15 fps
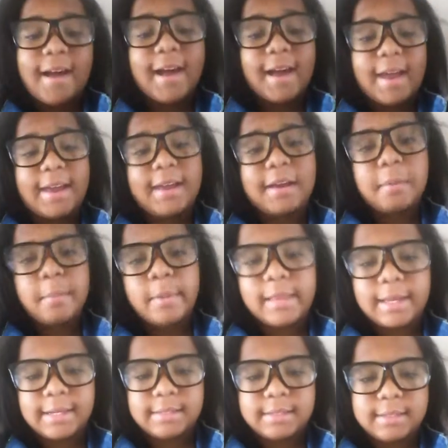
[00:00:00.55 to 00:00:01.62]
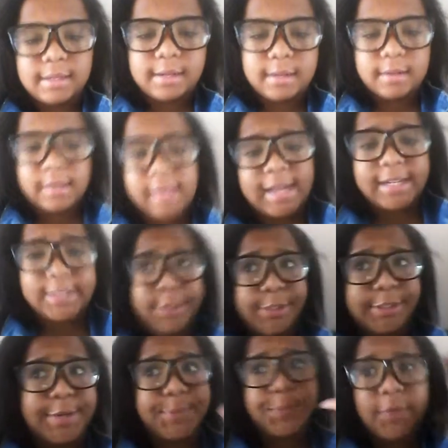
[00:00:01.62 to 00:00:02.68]
Hi, I'm Alexa
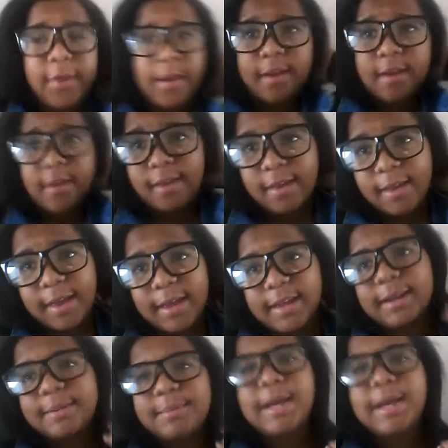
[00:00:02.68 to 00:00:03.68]
Castro, and I'm